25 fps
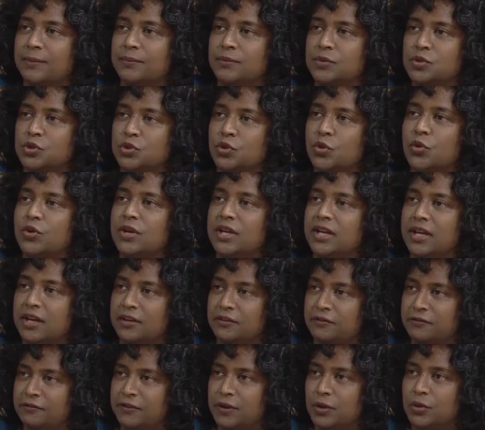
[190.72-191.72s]
story
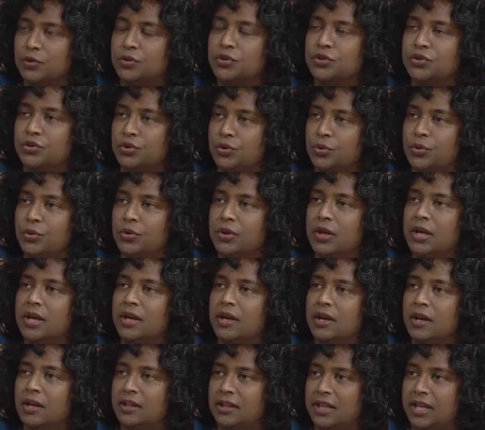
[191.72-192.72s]
unfold through
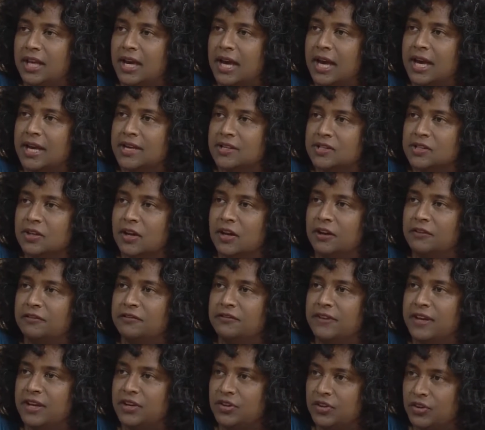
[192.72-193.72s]
the eyes
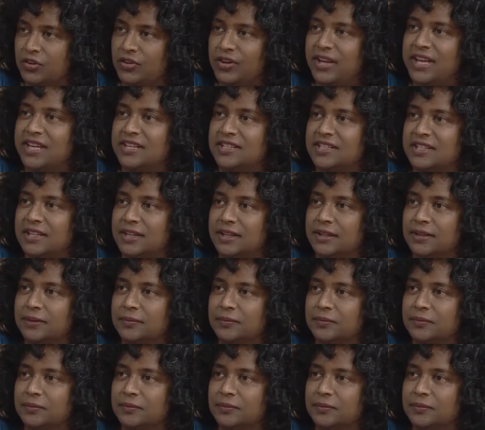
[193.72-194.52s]
of a narrator?